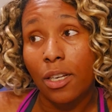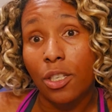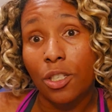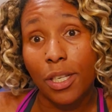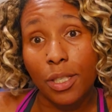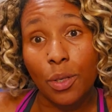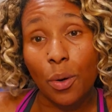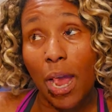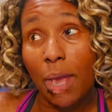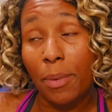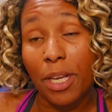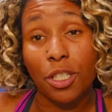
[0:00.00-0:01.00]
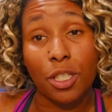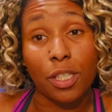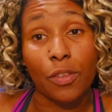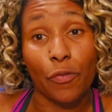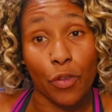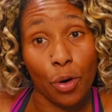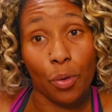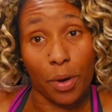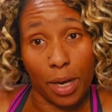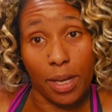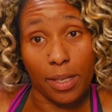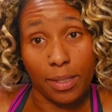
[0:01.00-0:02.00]
She's crying because she's
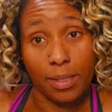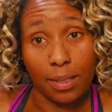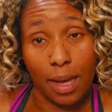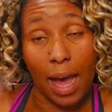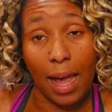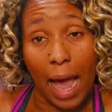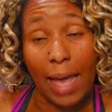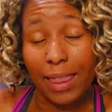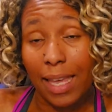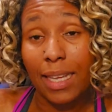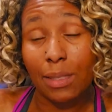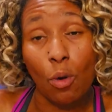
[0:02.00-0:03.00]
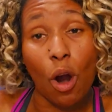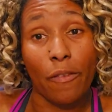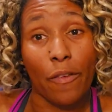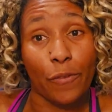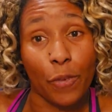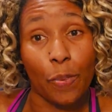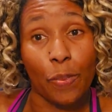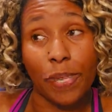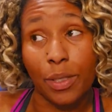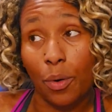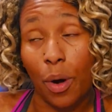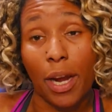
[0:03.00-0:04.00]
furious. I think it's more of a
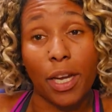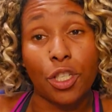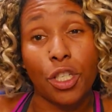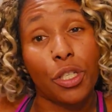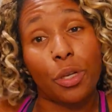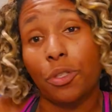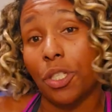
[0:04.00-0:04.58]
furious cry because she knows she